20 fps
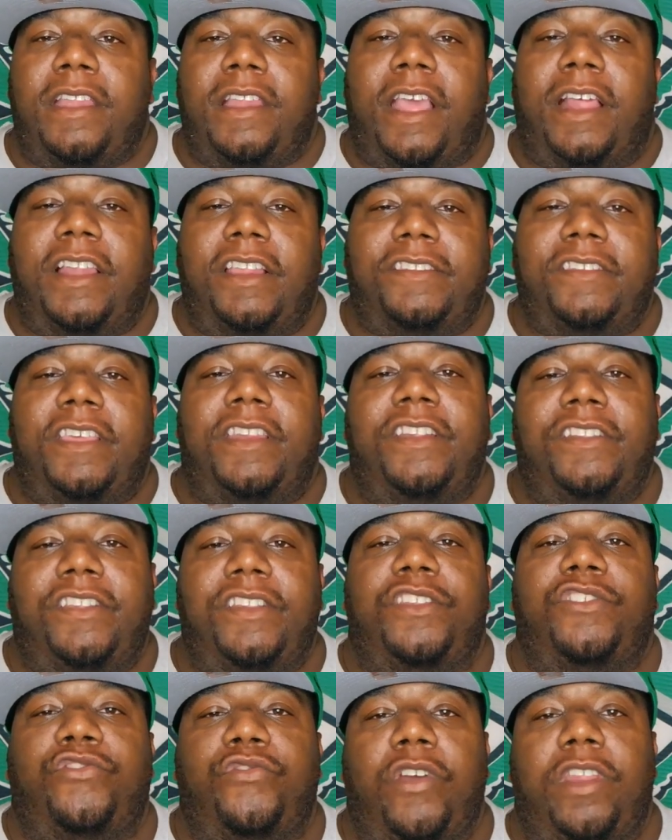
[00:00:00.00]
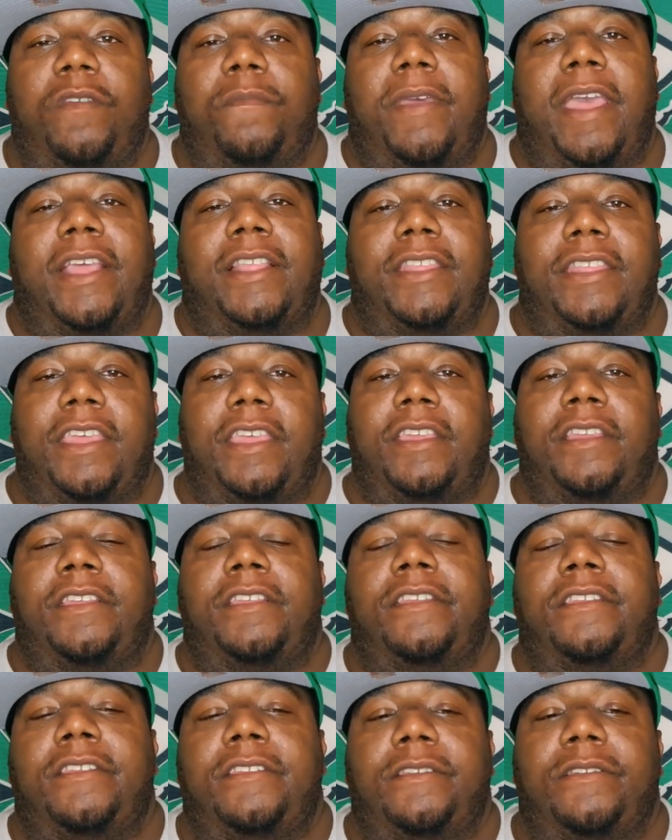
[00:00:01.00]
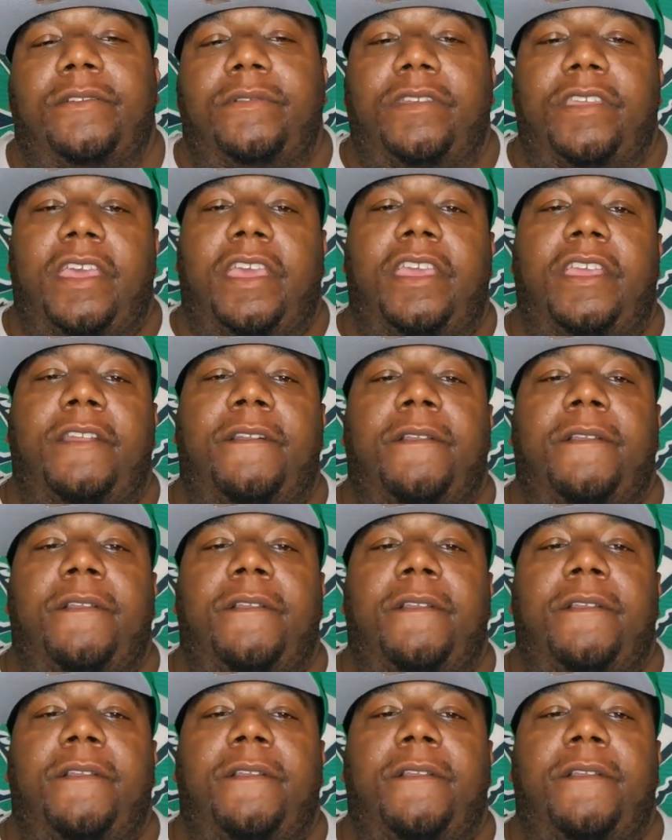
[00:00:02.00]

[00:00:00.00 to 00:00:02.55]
Now let's get into this running back thing, okay?